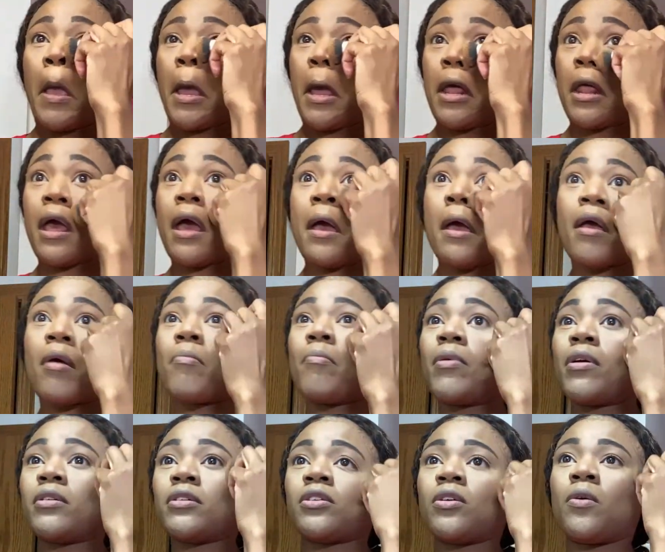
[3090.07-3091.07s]
And I have
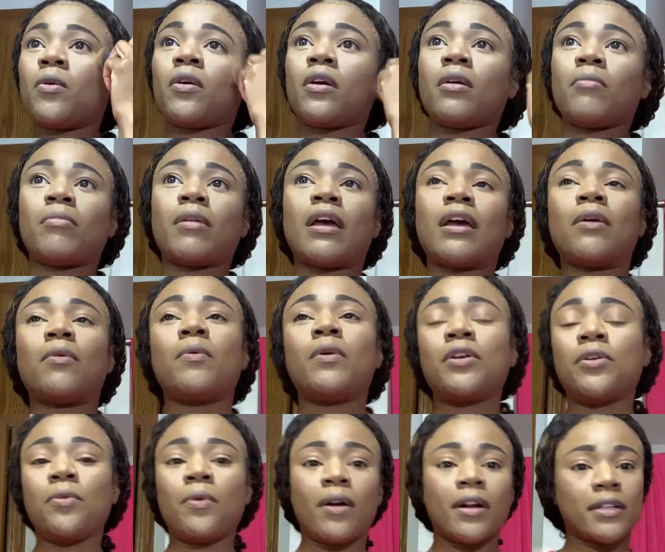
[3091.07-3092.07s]
been told her, I'm like, well,
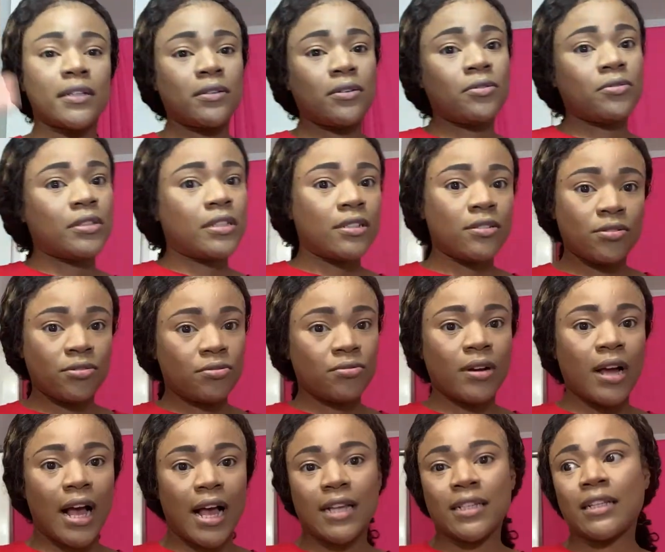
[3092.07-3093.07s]
you already know these two
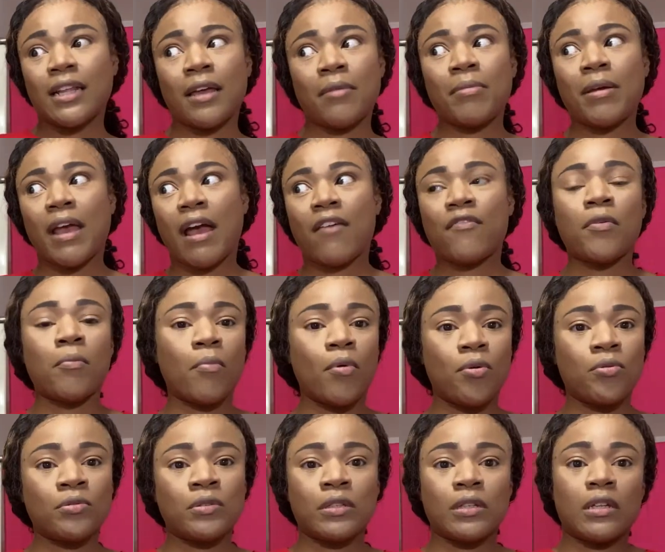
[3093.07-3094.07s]
guys, they be having
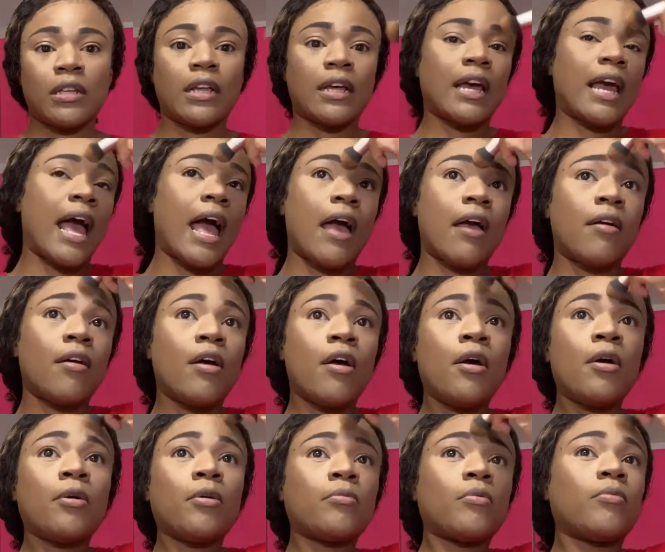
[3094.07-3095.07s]
boats, and they got
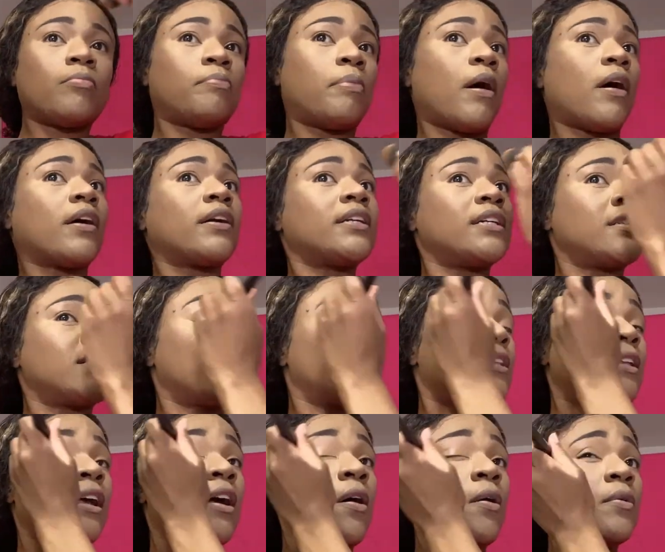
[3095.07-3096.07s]
parties that
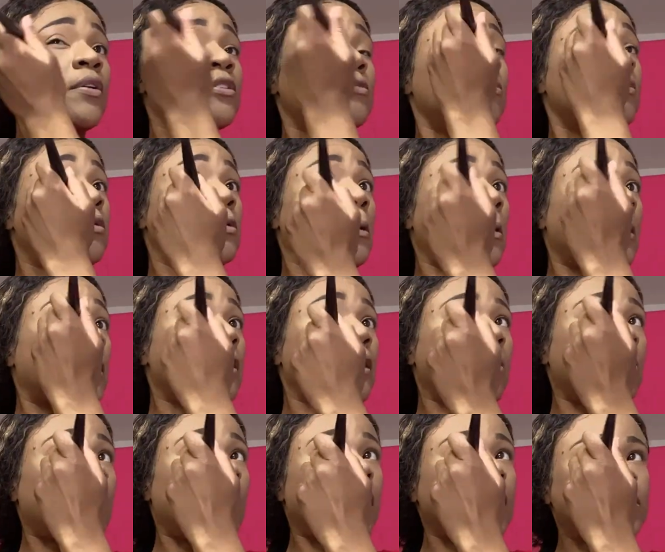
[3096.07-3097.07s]
they always be throwing.
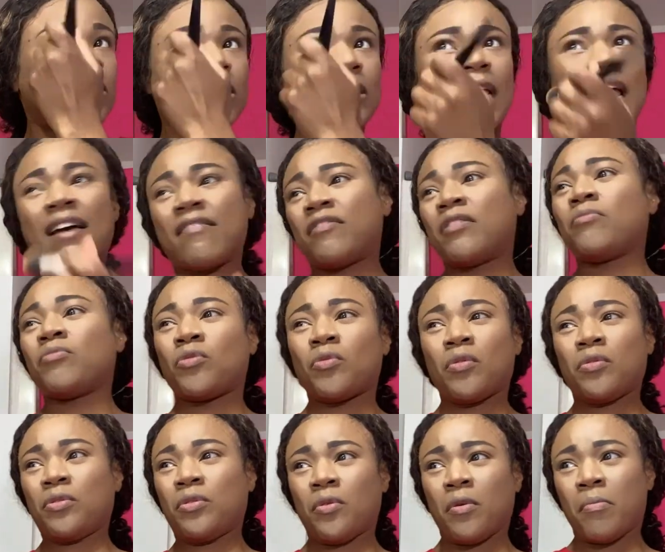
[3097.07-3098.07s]
I'm like, just have them
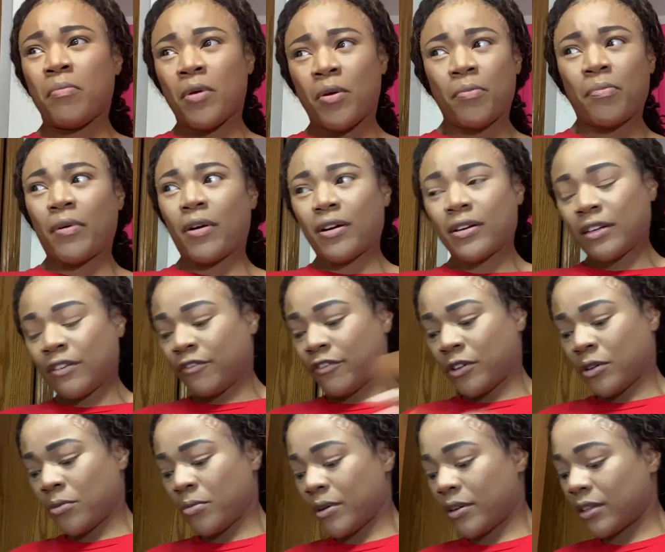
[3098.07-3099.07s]
throw you a boat party for
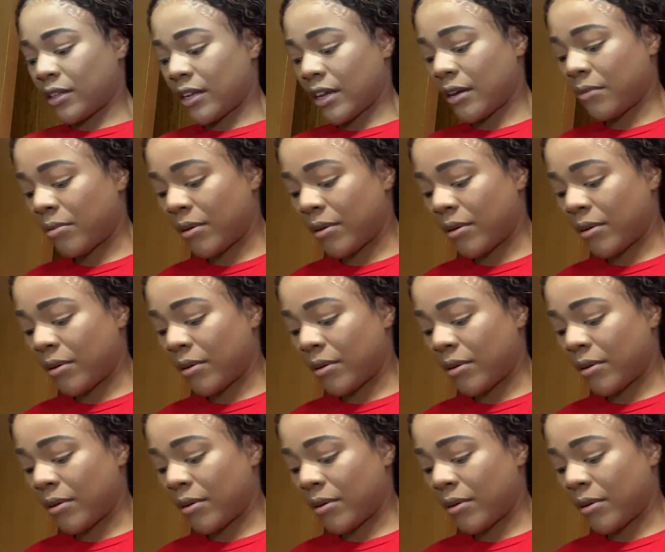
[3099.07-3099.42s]
your birthday.